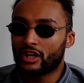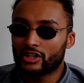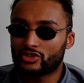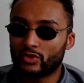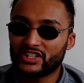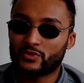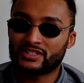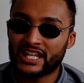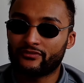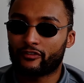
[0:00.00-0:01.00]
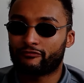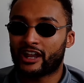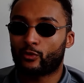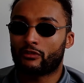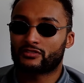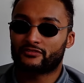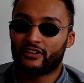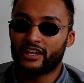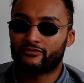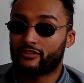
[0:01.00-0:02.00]
Joyce was never Frank Warren's
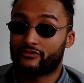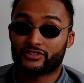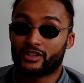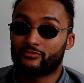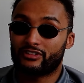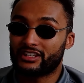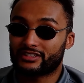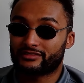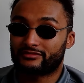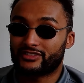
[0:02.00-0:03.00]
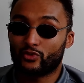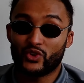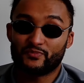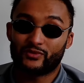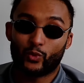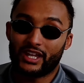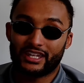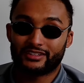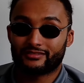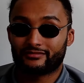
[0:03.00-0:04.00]
favourite for some reason. It's always been weird.